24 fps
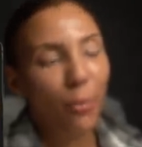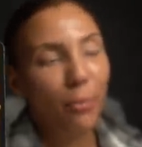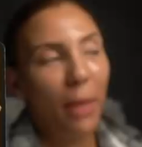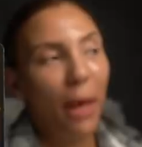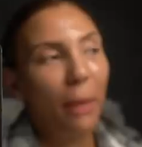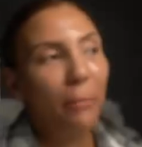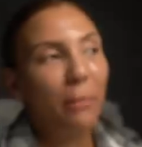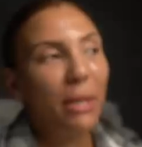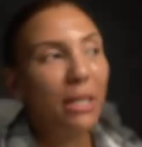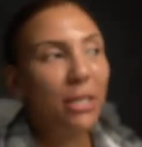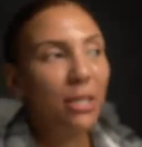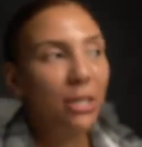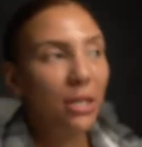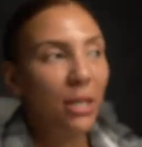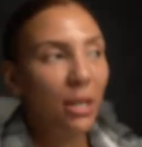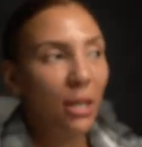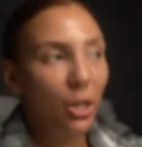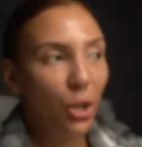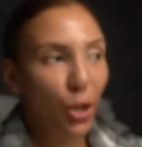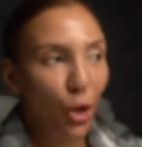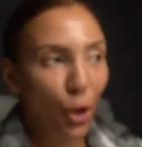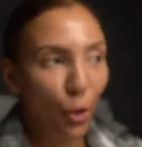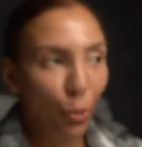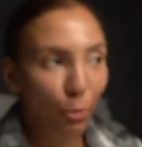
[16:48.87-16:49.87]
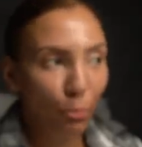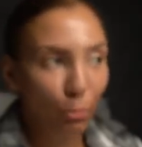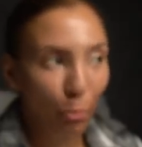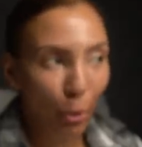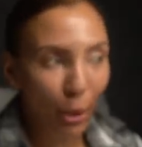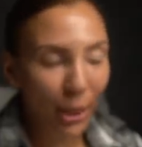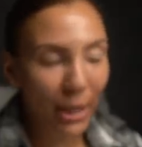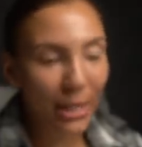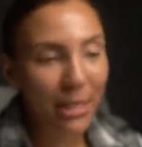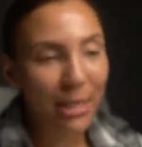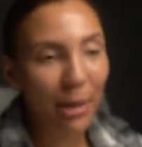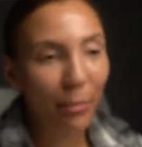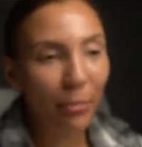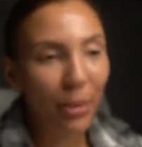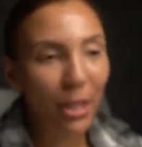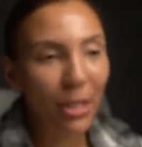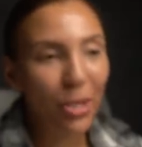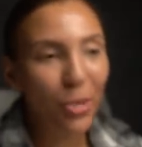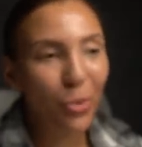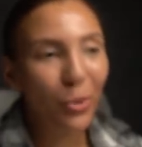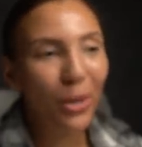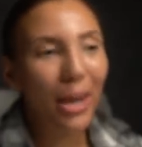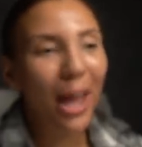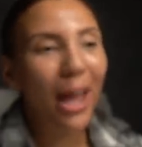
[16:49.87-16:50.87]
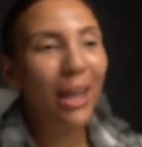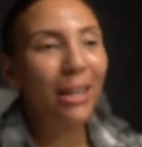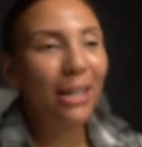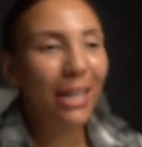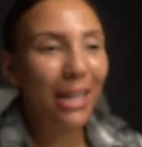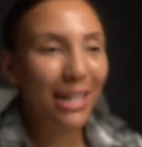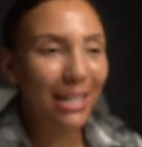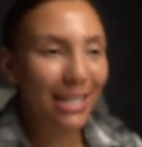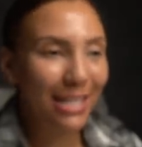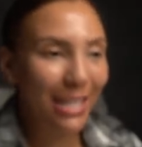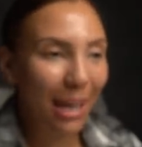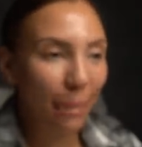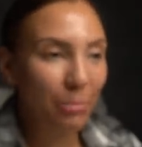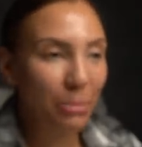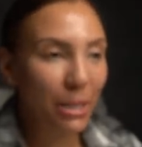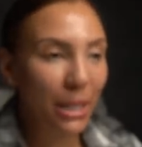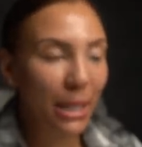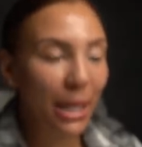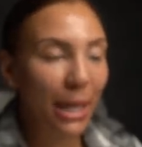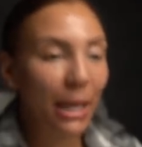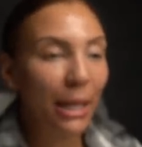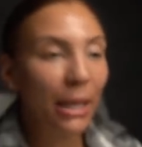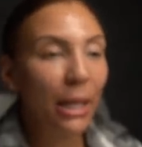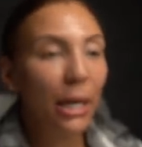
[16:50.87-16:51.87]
That means, you know, putting something to an end, accepting it.